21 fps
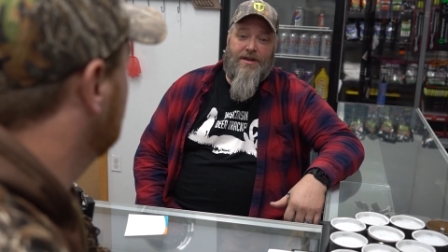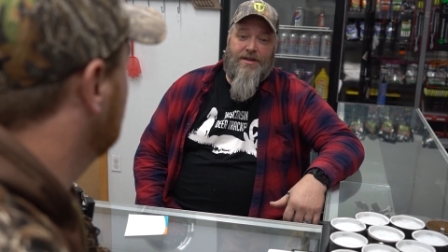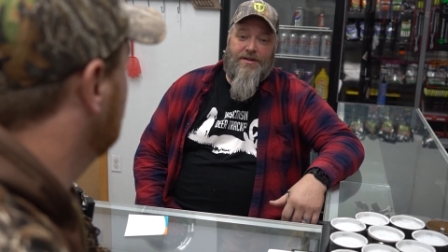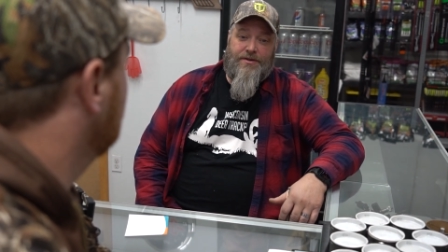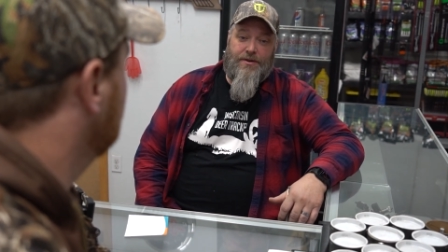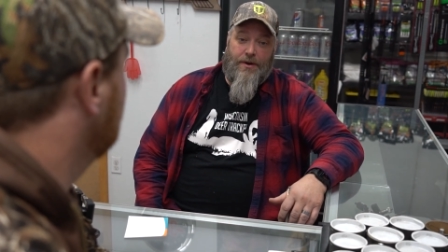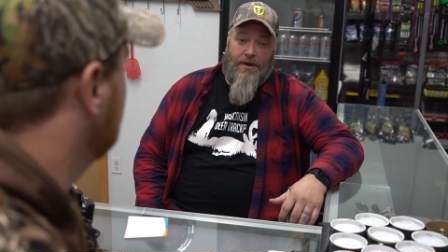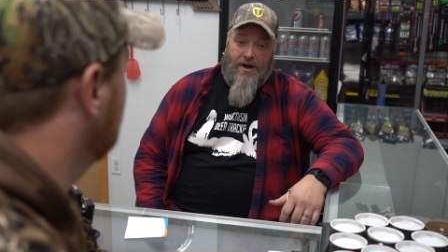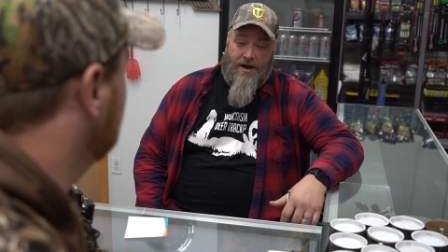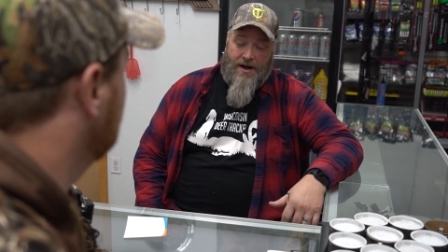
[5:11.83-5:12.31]

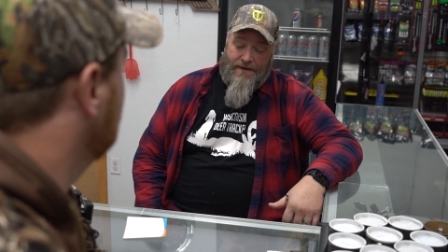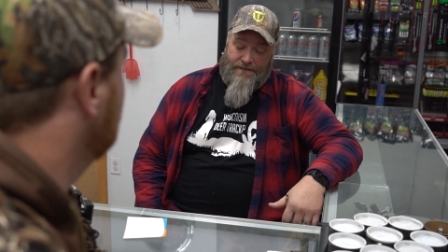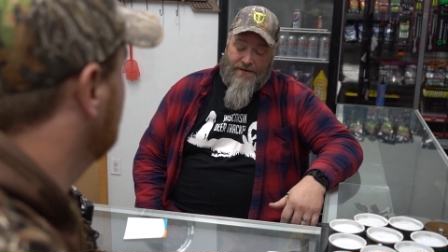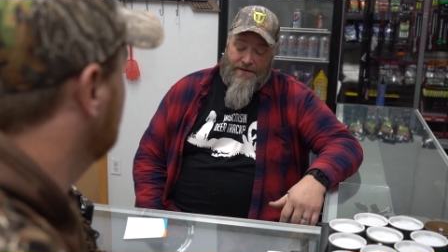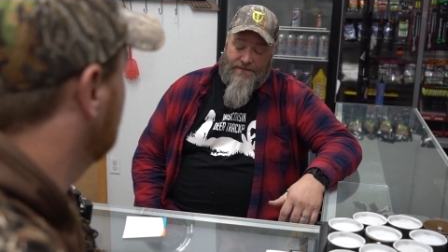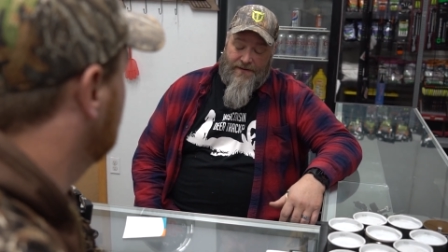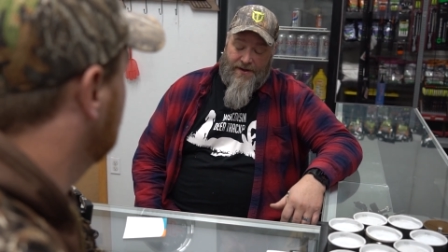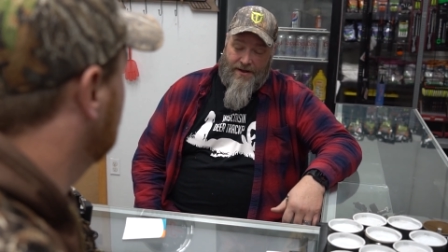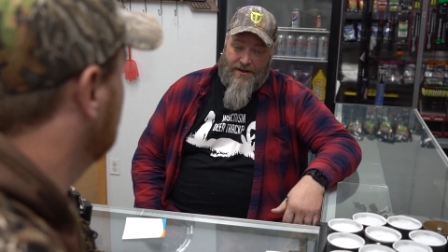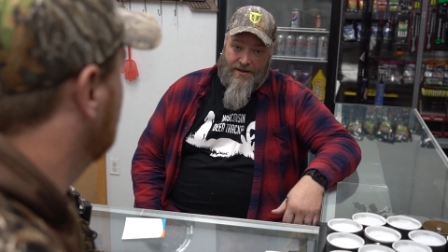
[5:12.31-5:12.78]
So our F
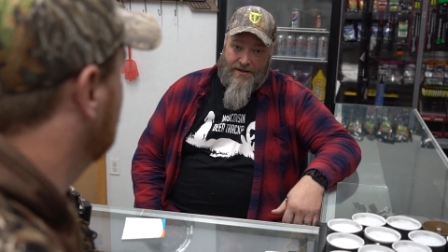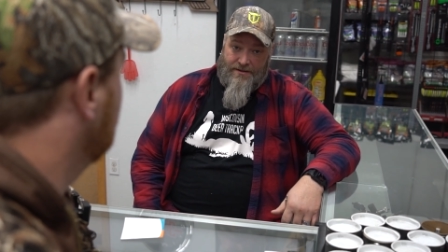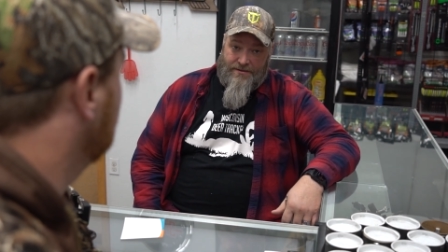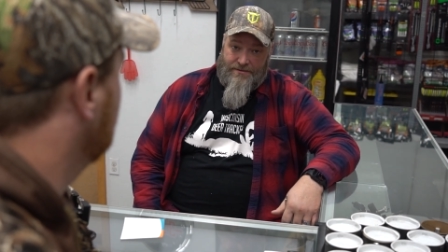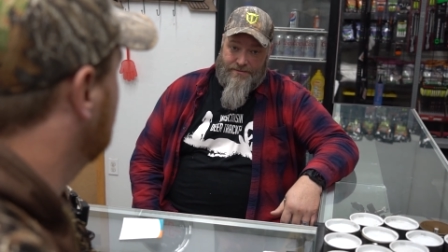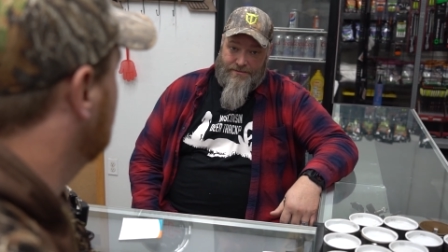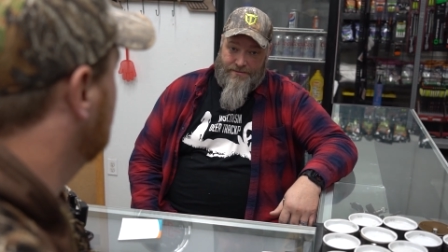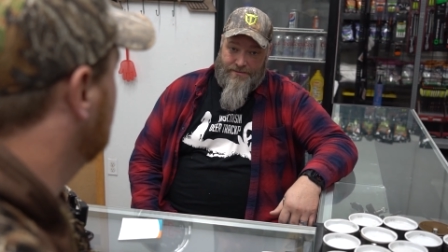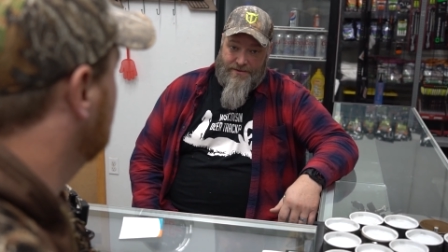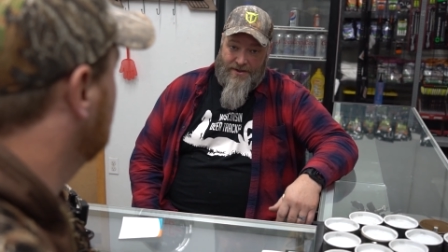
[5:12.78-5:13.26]
F L
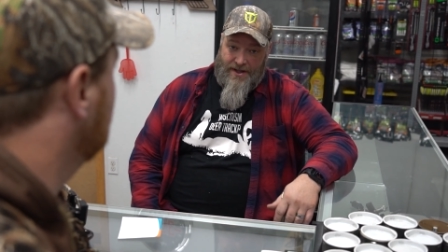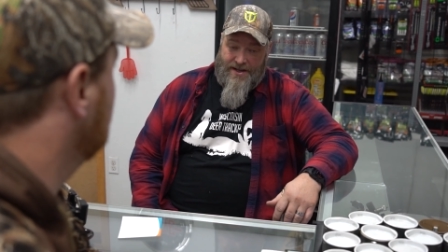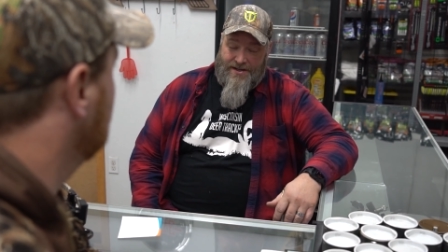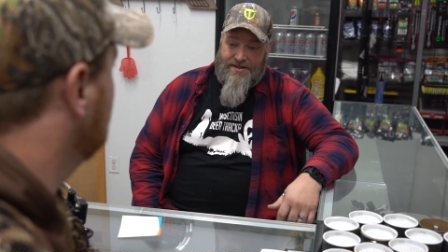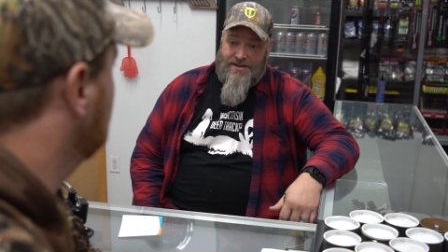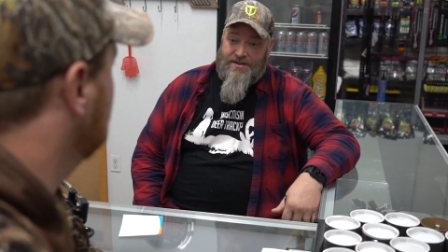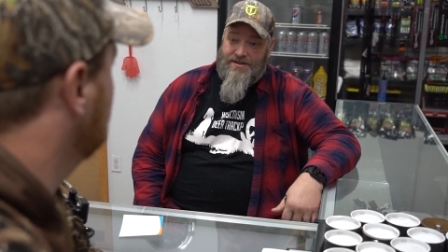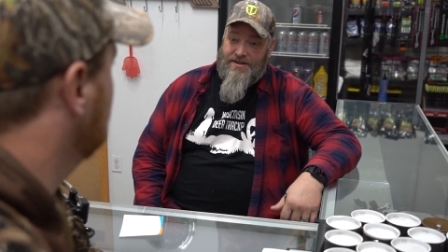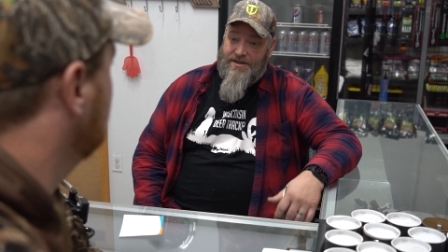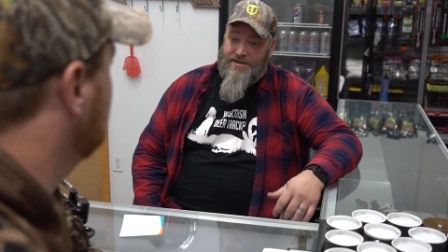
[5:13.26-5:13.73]

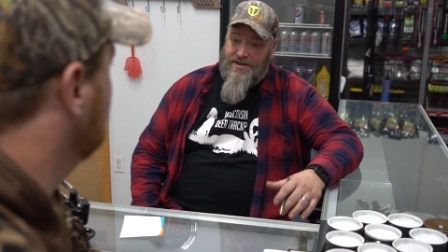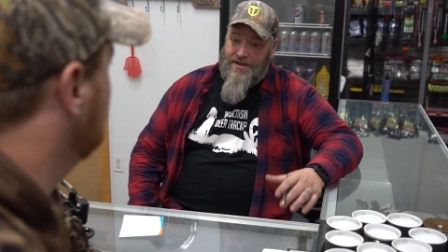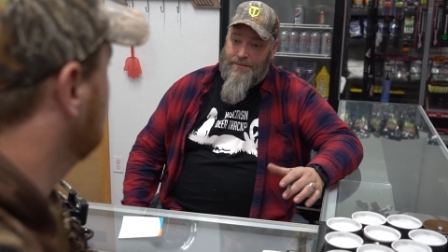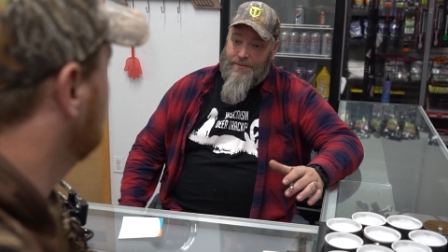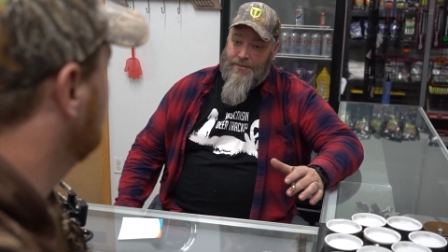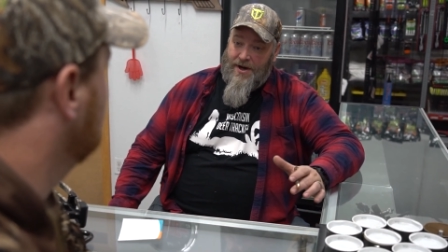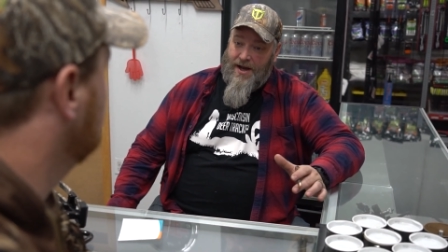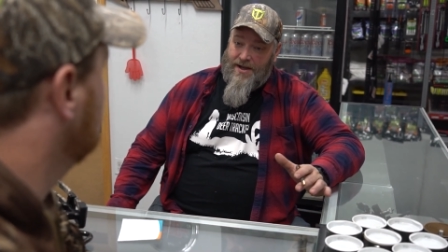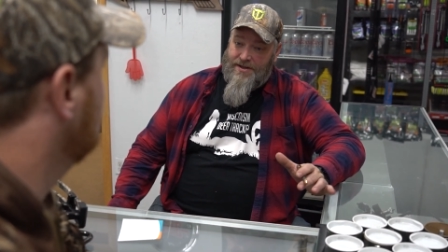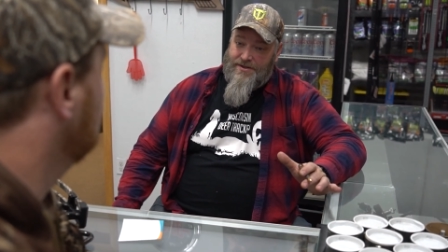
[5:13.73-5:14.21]
license is in
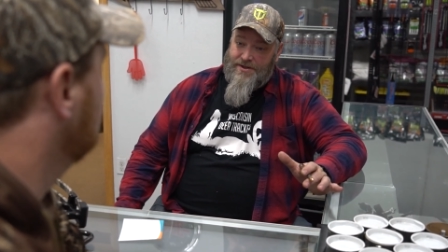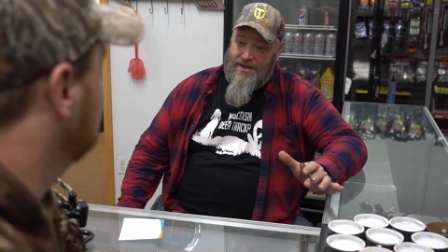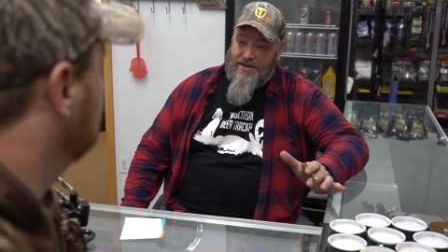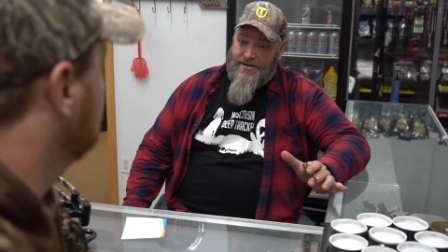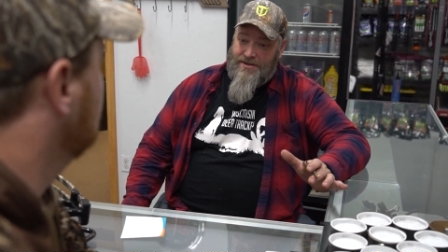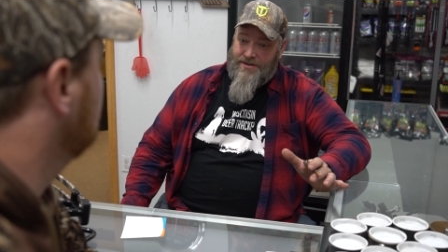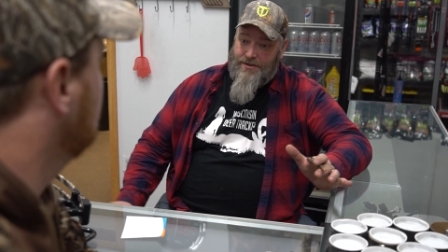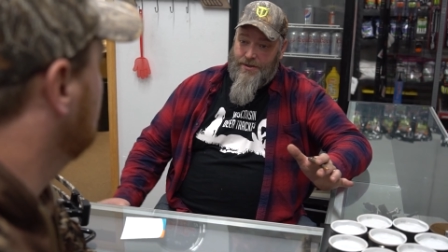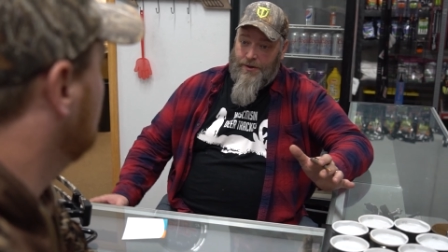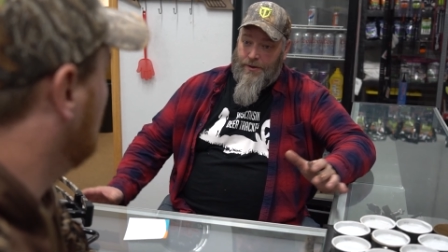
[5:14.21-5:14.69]

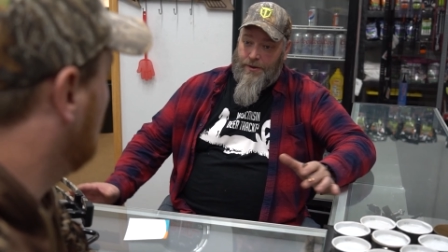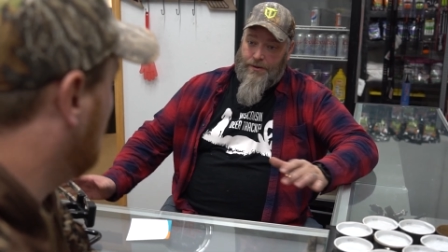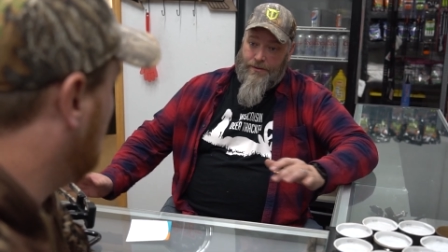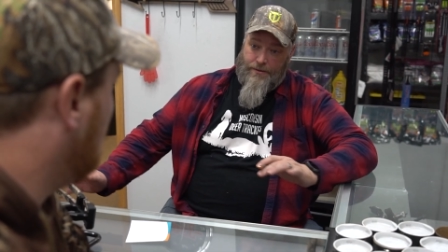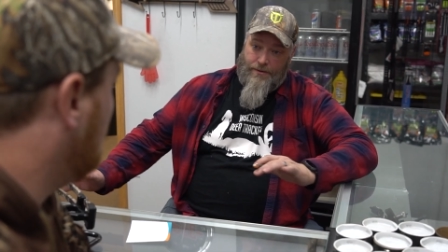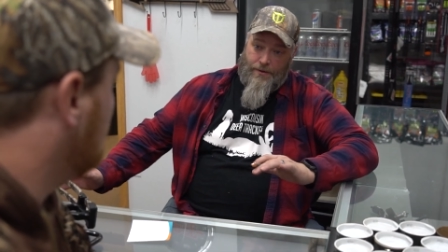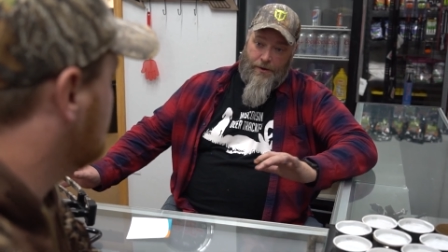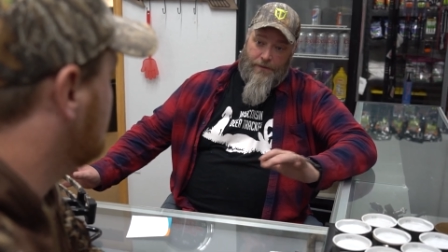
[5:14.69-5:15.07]
process. So awesome.